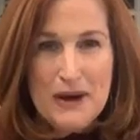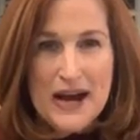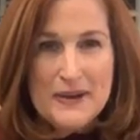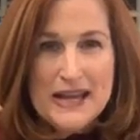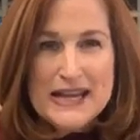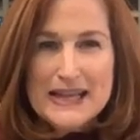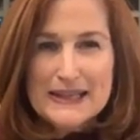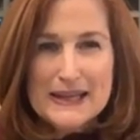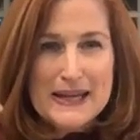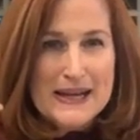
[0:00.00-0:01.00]
But
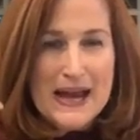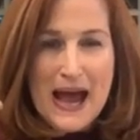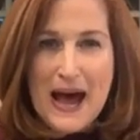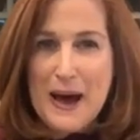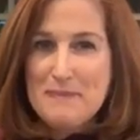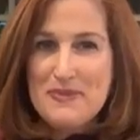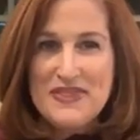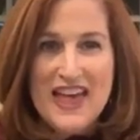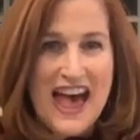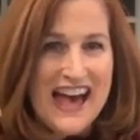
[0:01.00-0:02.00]
clean up
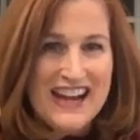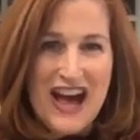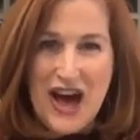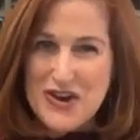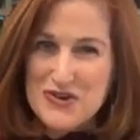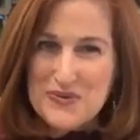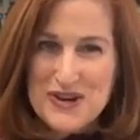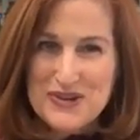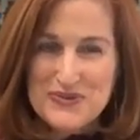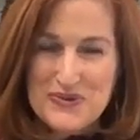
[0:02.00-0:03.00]
that
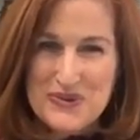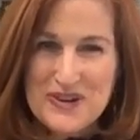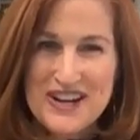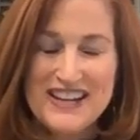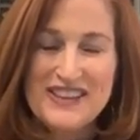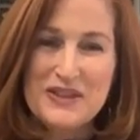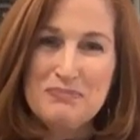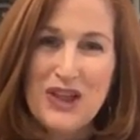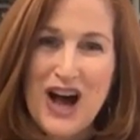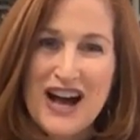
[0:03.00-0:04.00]
underwear drawer. And in
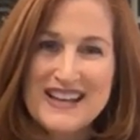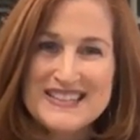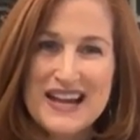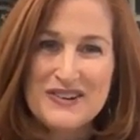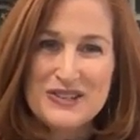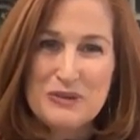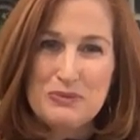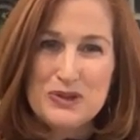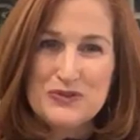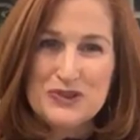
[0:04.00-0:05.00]
the blog, Sarah
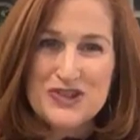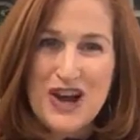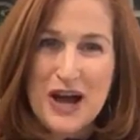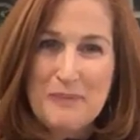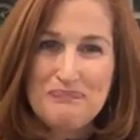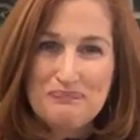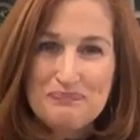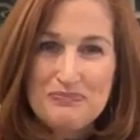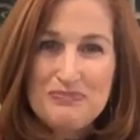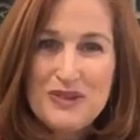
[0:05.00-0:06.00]
did a beautiful job